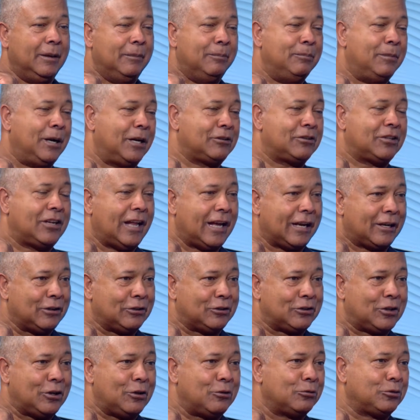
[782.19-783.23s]
much like a
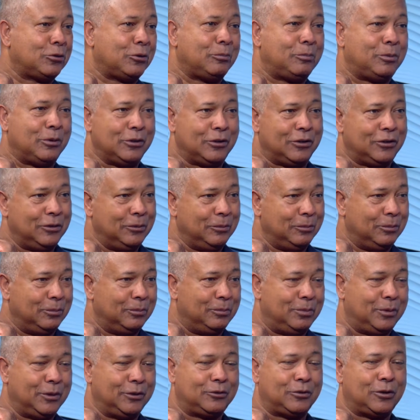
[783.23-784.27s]
soldier
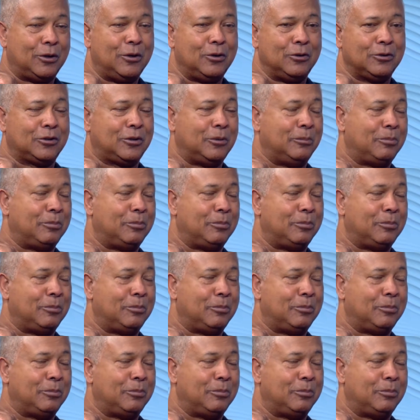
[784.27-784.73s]
patrols the